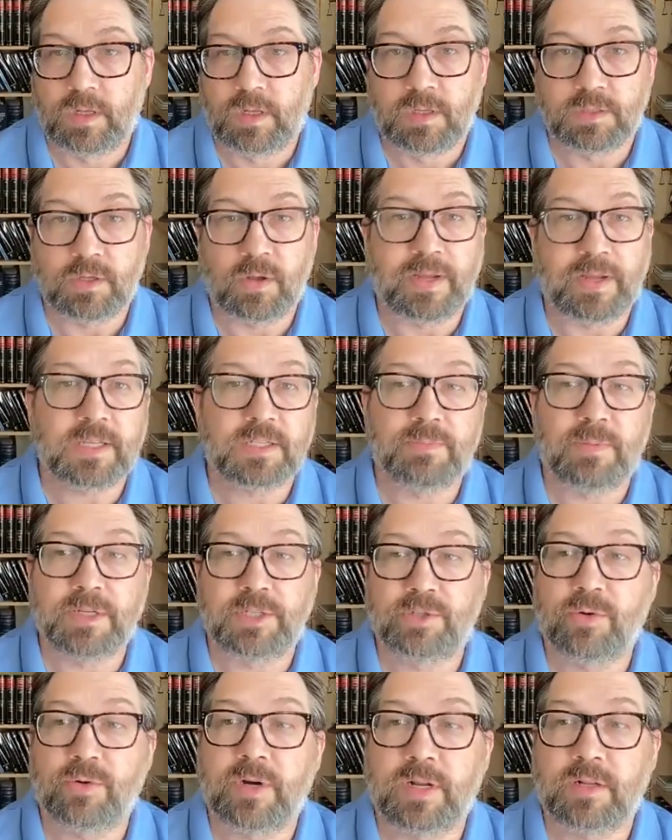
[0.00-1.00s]
So I guess my
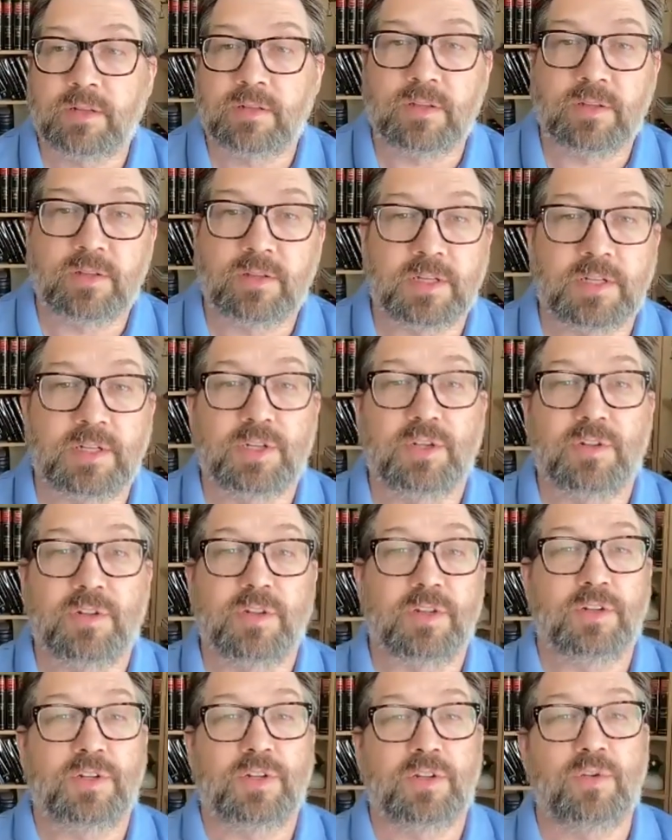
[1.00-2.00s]
short answer,
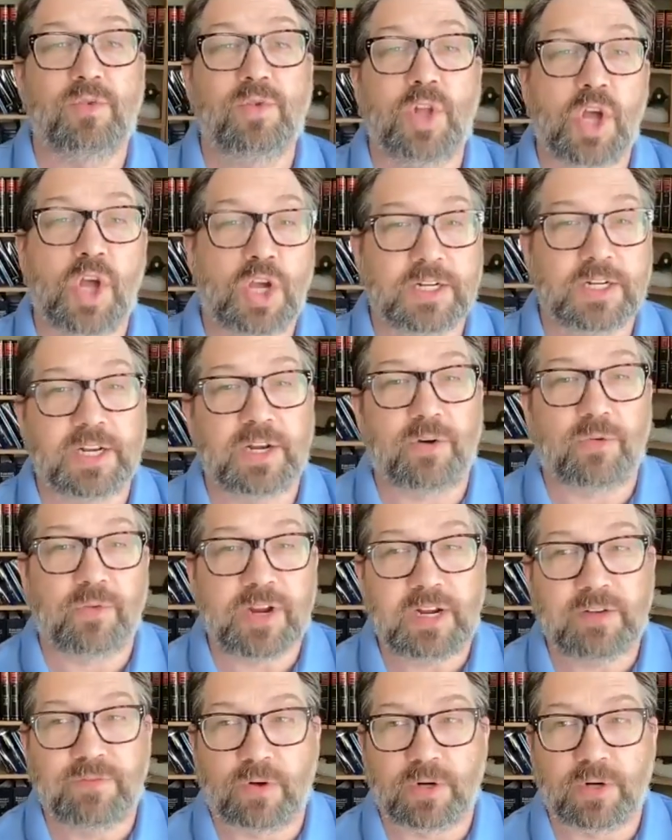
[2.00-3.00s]
the too long didn't
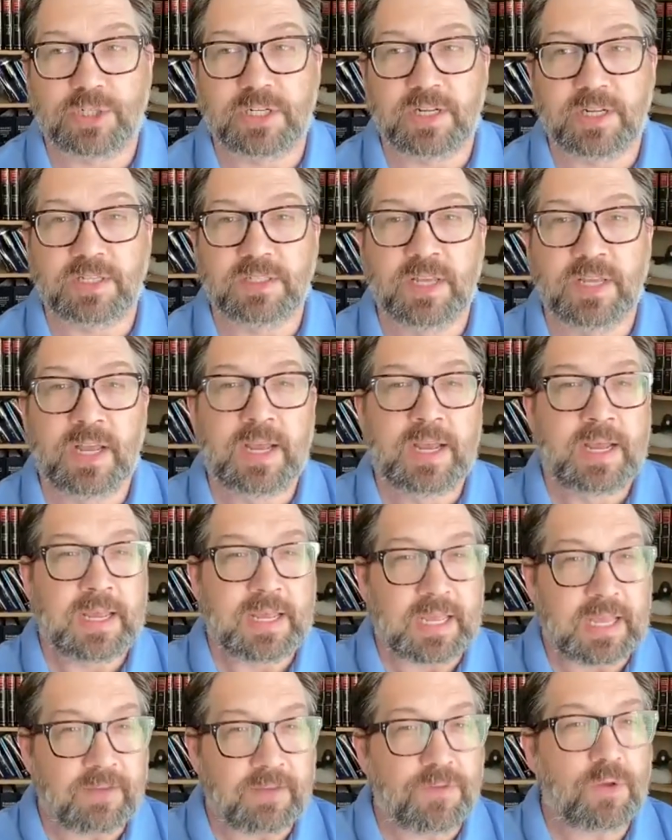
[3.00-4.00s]
read version is,
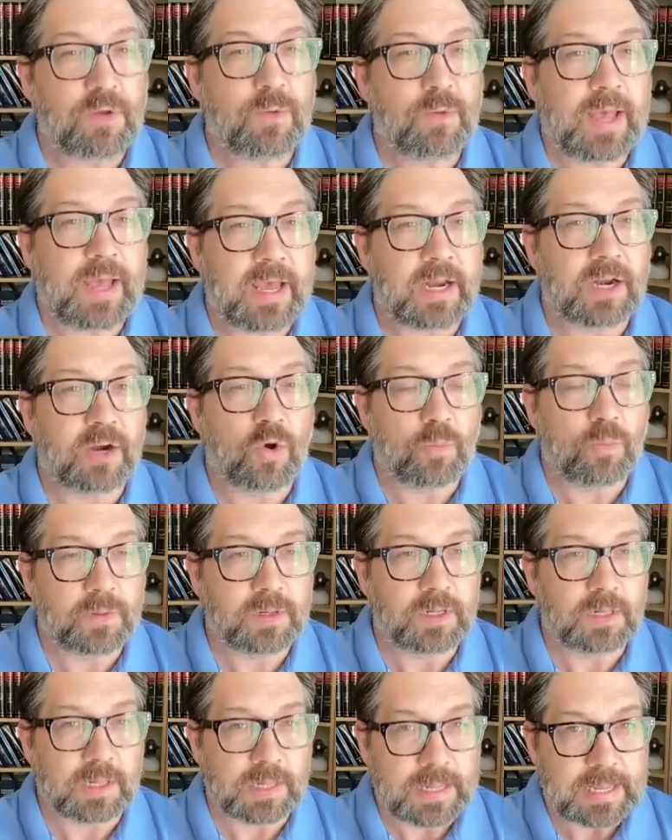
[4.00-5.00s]
if you had an
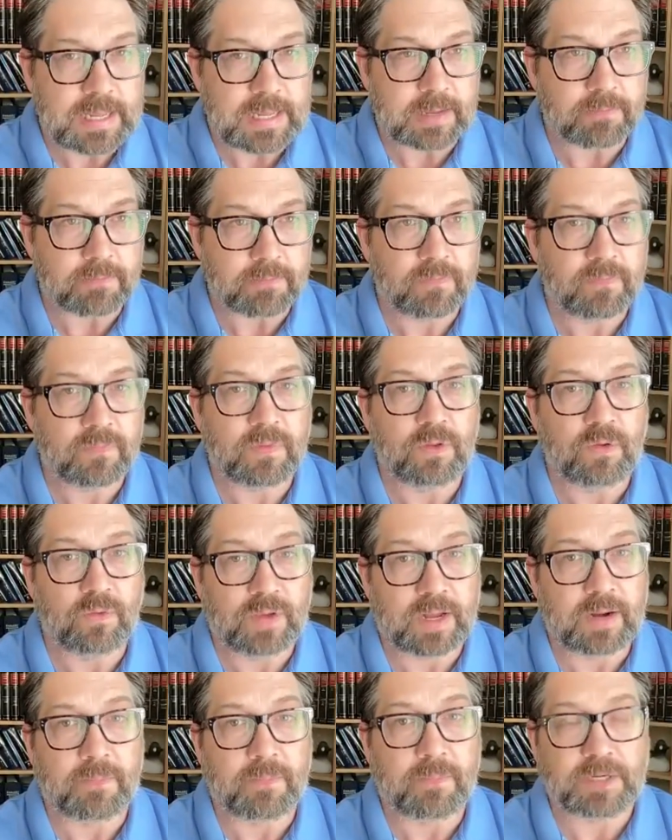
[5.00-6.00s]
open claim, you
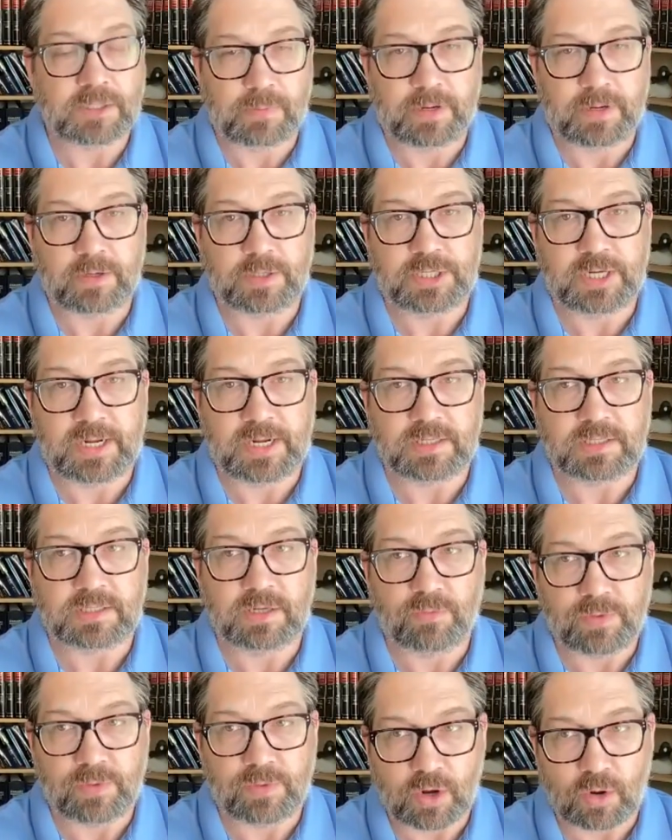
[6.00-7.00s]
got a much better chance
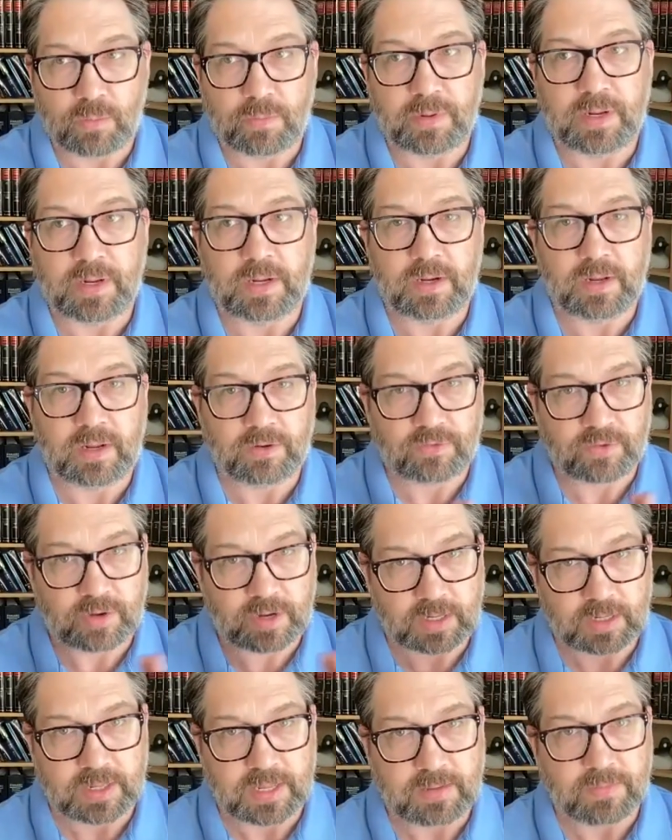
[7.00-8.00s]
to reopen it and try
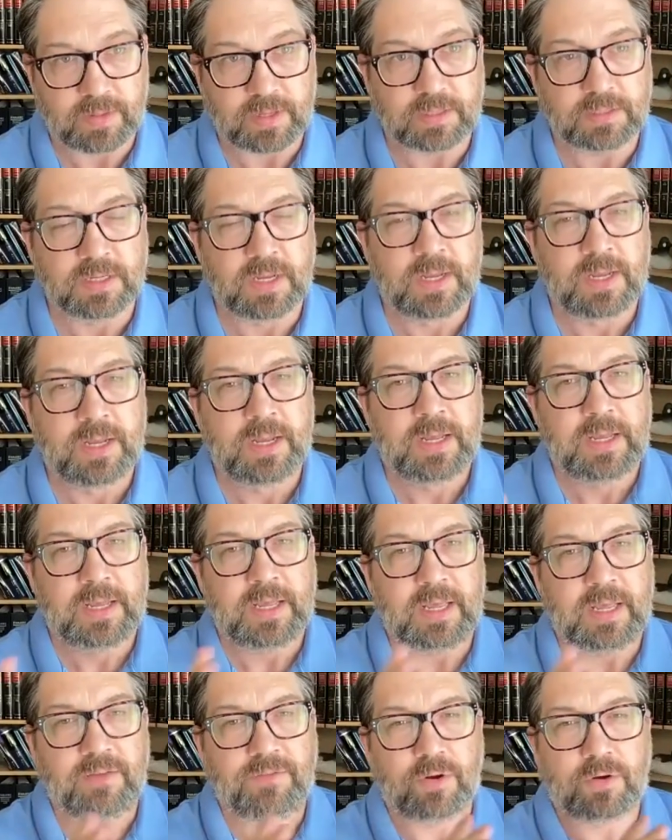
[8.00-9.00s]
to claim this.
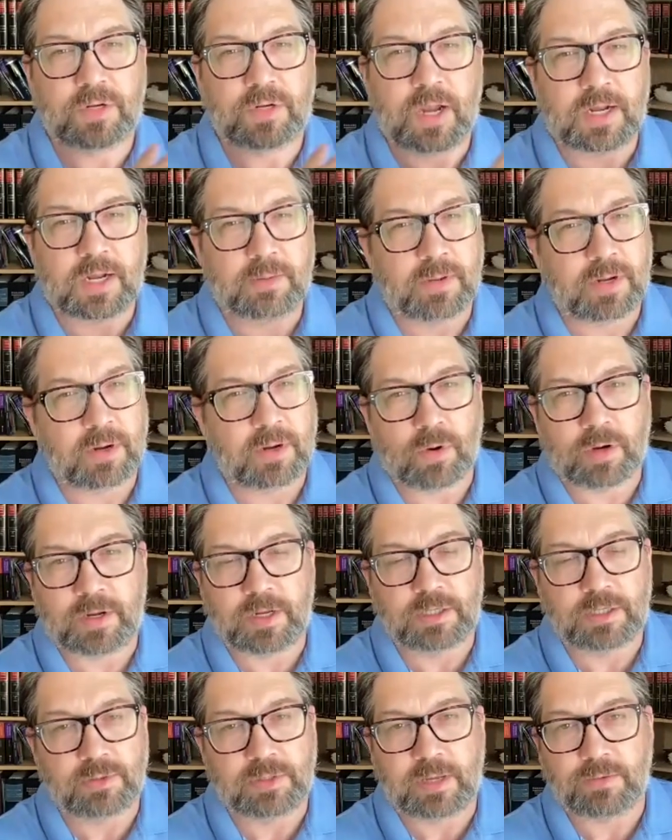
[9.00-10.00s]
If you're talking about a work
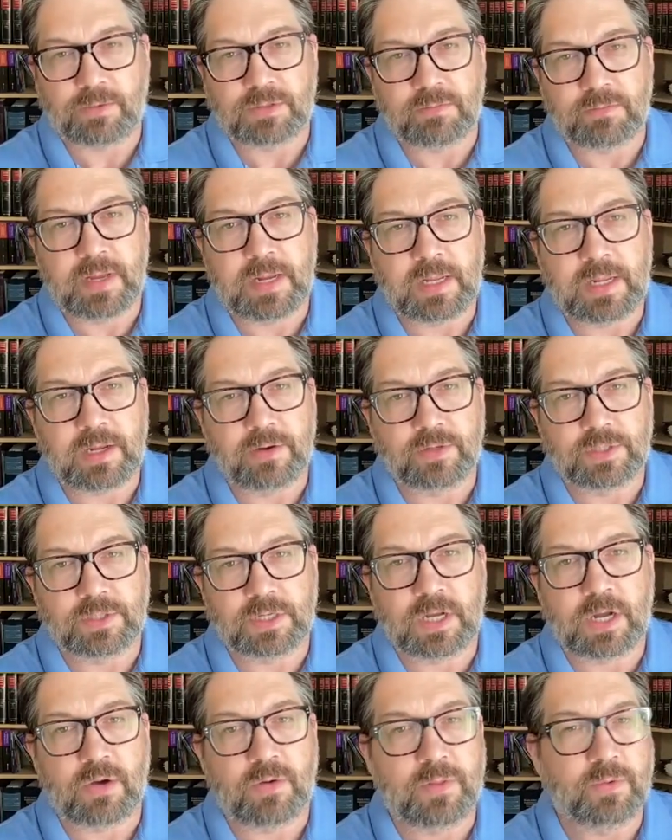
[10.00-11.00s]
injury that was many years
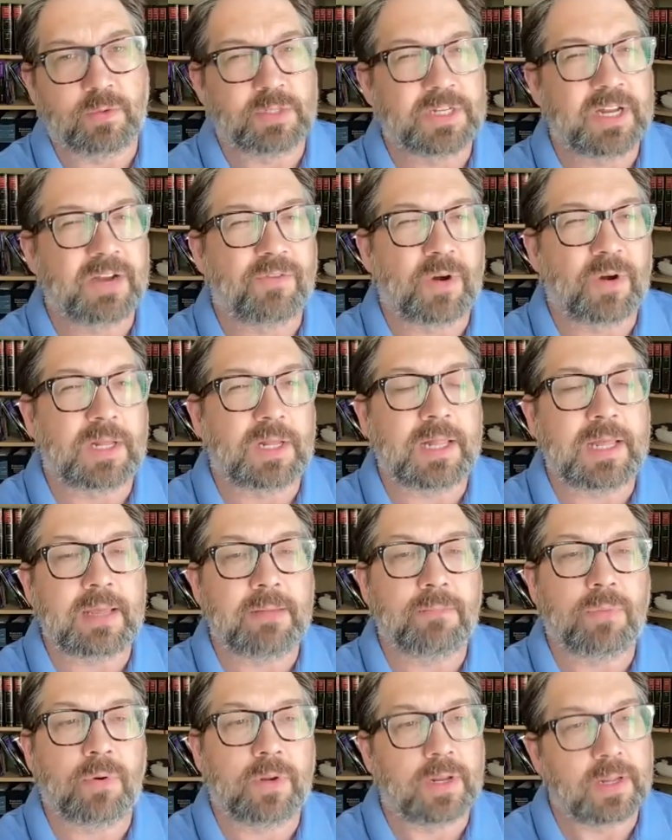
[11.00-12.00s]
ago and there was never a
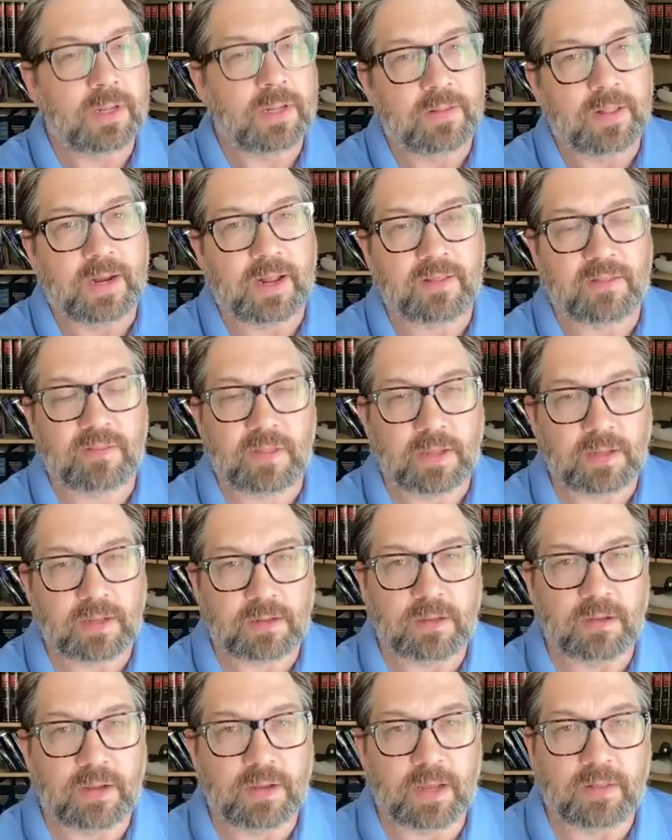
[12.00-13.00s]
claim put in, then I think
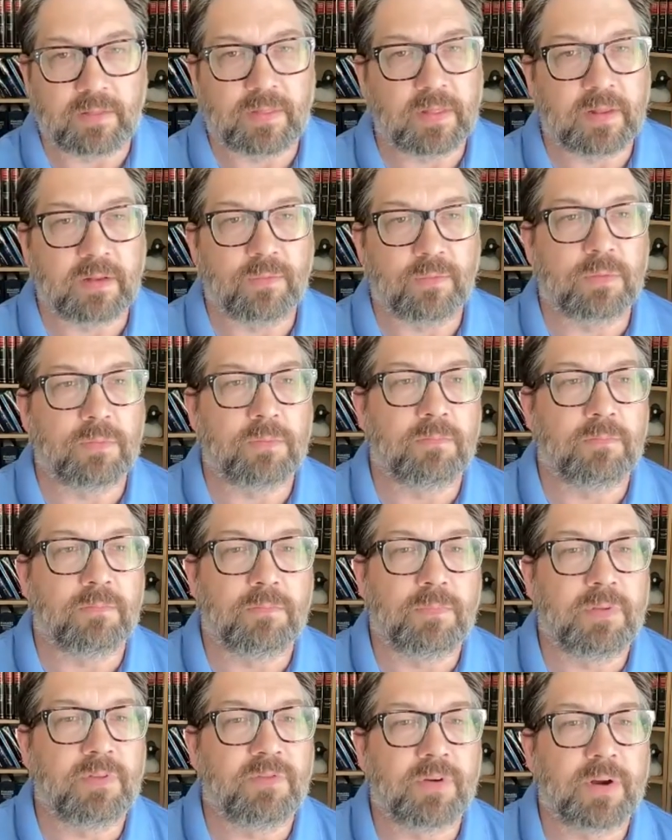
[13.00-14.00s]
then it would
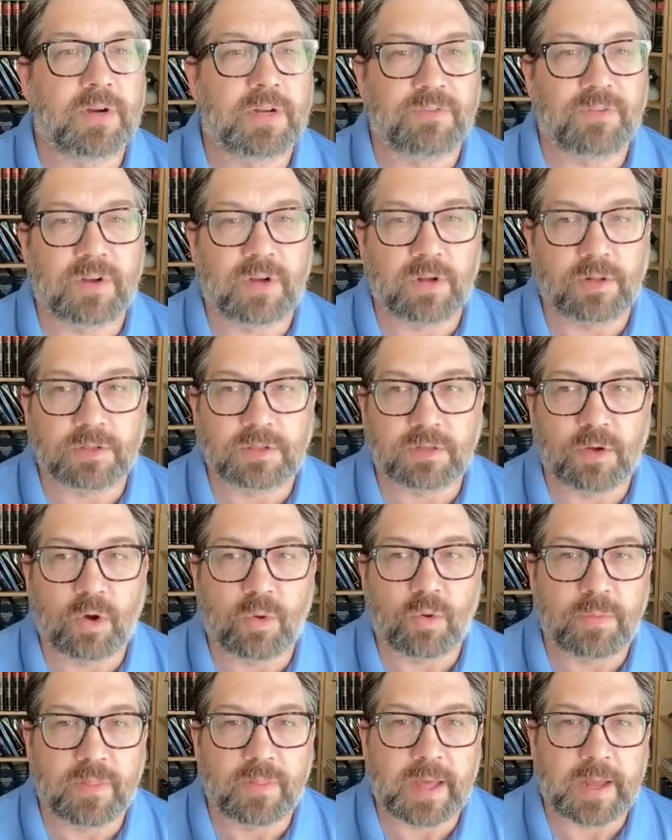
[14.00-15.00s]
be very difficult to
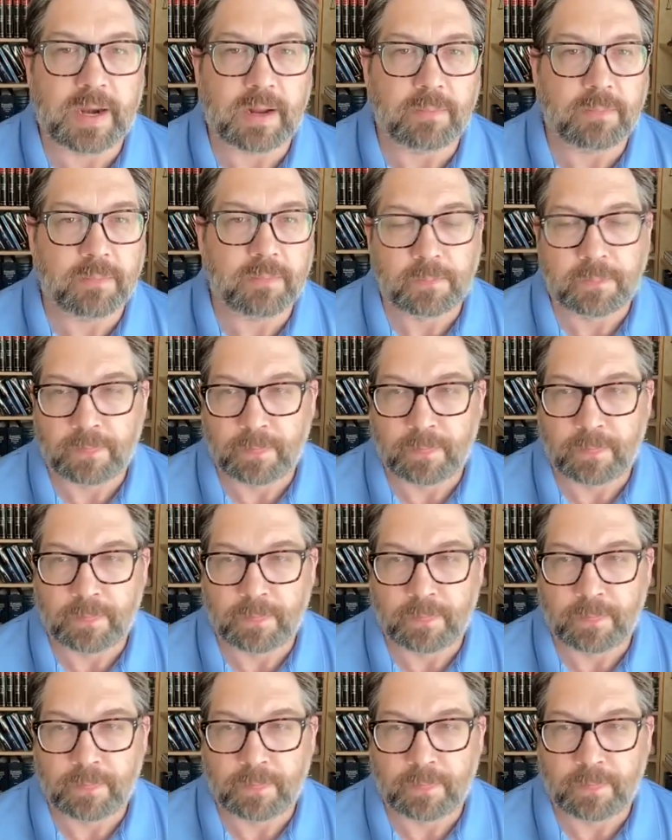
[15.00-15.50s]
open that up.